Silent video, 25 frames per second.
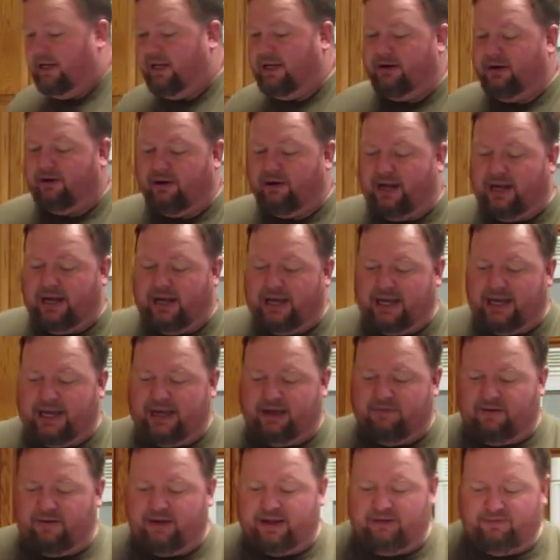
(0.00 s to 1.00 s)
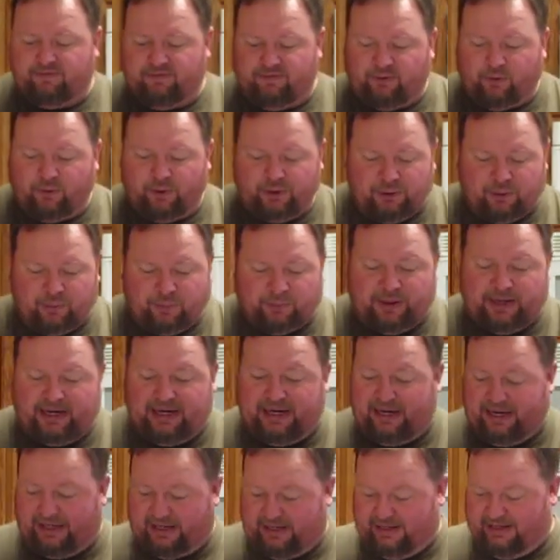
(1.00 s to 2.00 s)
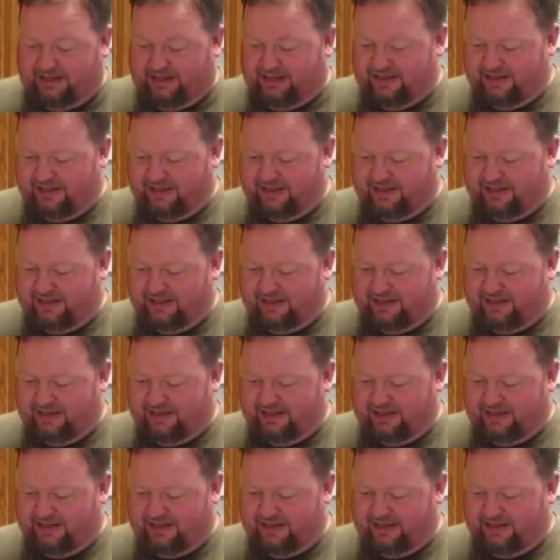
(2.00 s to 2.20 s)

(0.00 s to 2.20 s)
Here I have a foil pan